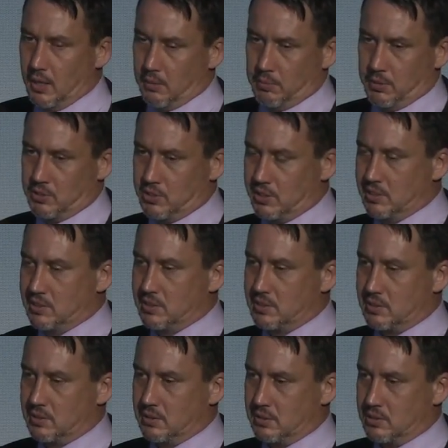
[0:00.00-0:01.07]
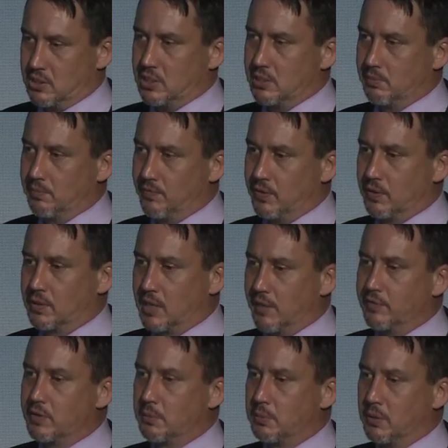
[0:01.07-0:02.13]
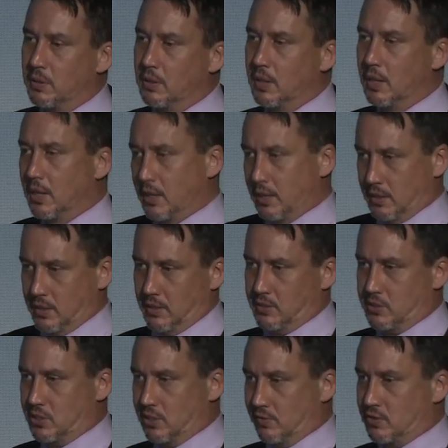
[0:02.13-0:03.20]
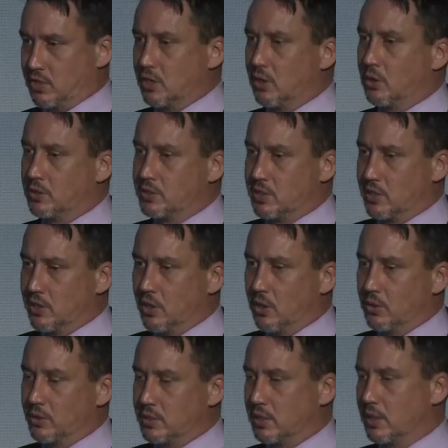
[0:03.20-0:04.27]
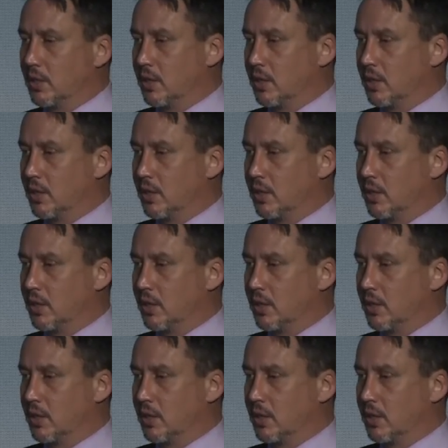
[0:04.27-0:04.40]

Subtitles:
but she can feel comfortable that if she holds the note,